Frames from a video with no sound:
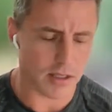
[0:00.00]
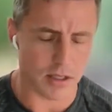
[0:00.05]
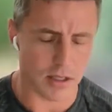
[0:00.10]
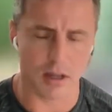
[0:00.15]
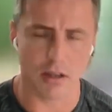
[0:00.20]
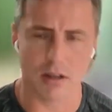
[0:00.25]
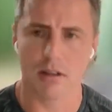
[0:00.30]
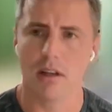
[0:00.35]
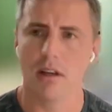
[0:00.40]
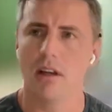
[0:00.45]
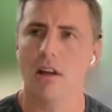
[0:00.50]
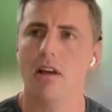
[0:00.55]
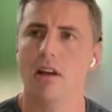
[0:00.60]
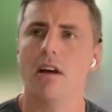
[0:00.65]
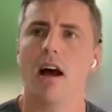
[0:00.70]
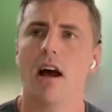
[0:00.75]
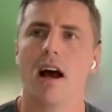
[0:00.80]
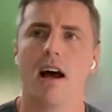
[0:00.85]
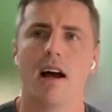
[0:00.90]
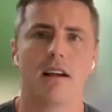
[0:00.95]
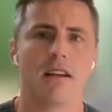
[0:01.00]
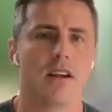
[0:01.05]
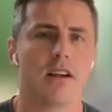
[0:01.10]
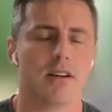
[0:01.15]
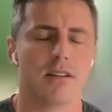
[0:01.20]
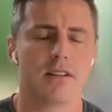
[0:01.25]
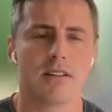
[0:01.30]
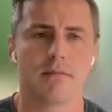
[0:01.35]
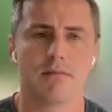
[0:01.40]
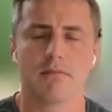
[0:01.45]
So,
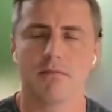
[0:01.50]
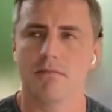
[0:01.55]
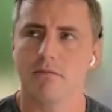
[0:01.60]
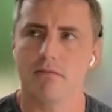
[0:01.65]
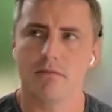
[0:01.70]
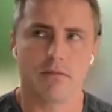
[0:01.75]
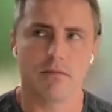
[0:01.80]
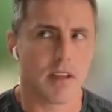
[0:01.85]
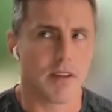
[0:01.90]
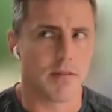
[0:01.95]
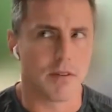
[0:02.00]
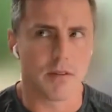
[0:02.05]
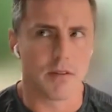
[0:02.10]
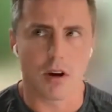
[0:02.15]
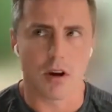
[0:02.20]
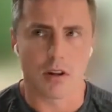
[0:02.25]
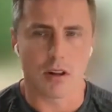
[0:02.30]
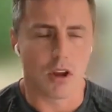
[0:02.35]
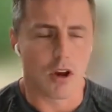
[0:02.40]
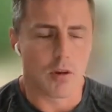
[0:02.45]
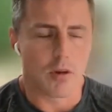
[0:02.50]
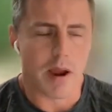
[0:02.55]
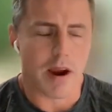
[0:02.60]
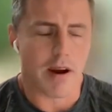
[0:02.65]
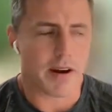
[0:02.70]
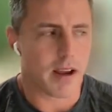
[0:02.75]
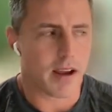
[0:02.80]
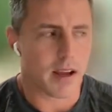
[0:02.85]
if you've got low